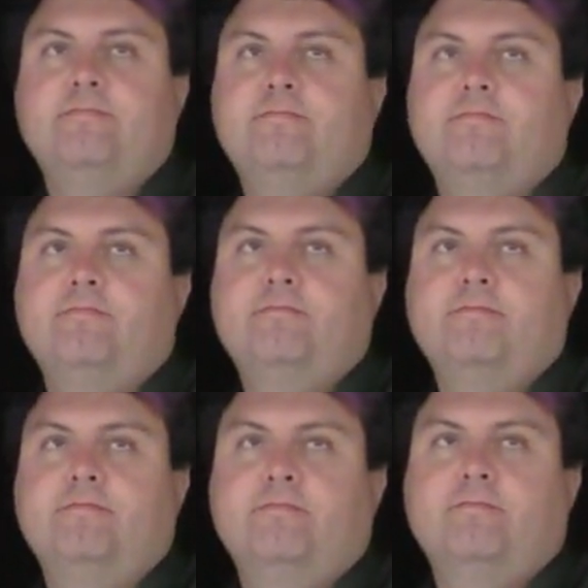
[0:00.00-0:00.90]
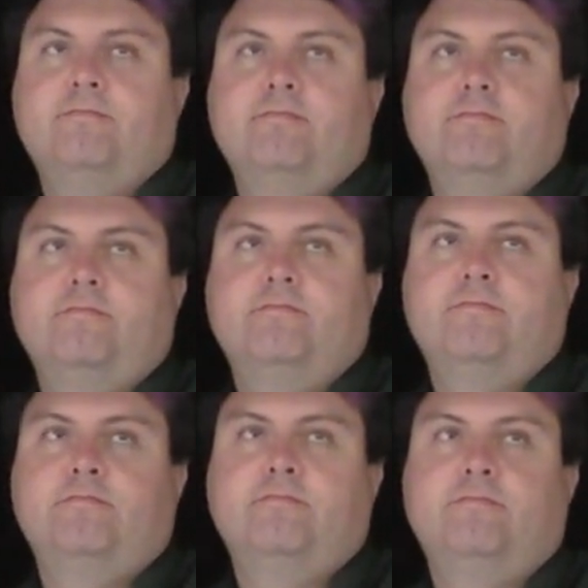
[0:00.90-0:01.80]

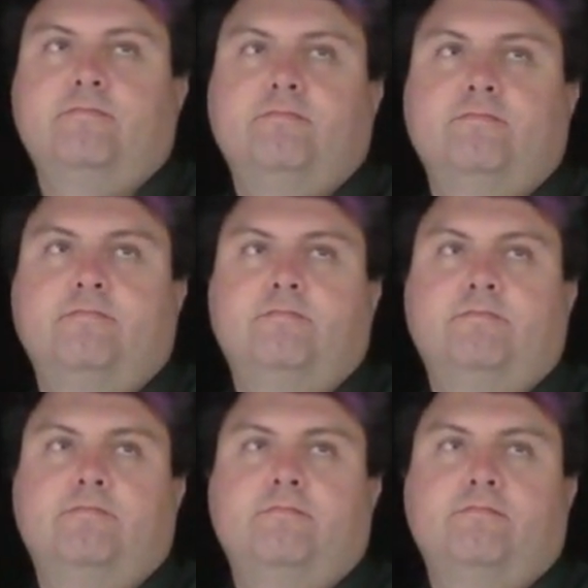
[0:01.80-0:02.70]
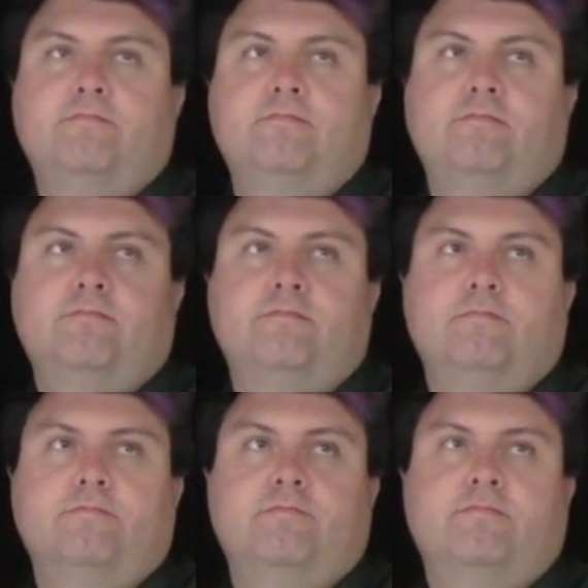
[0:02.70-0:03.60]

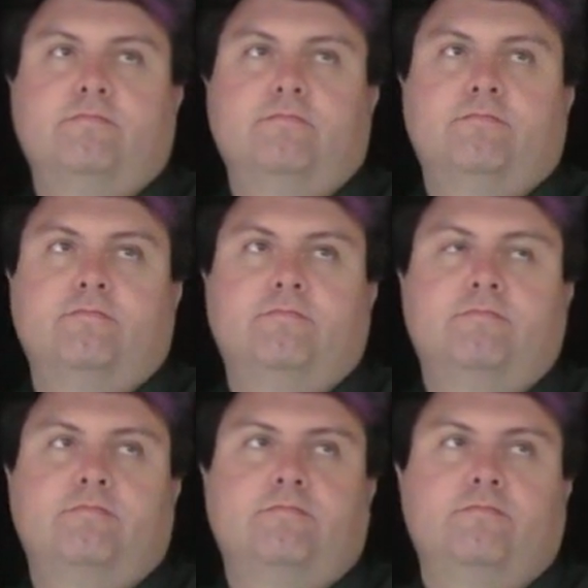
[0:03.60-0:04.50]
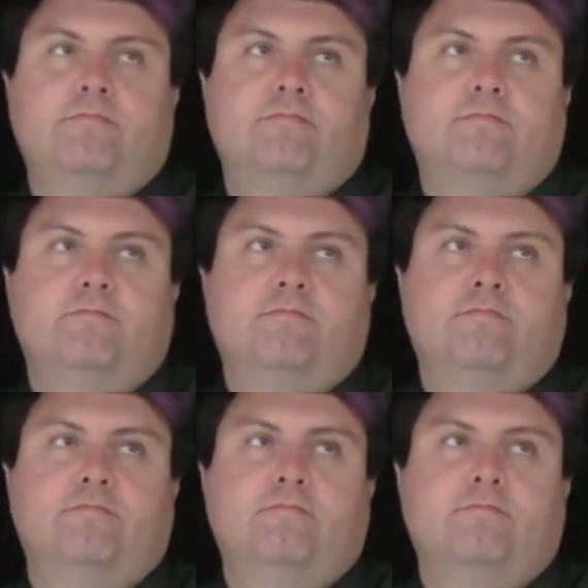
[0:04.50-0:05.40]

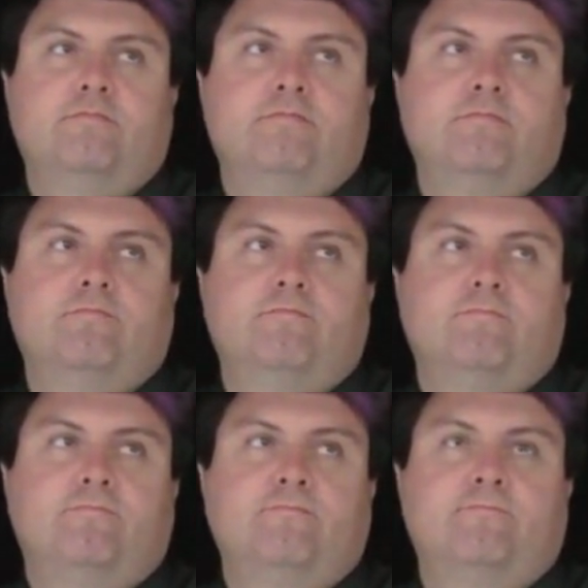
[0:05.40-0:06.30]
No one is speaking in this clip.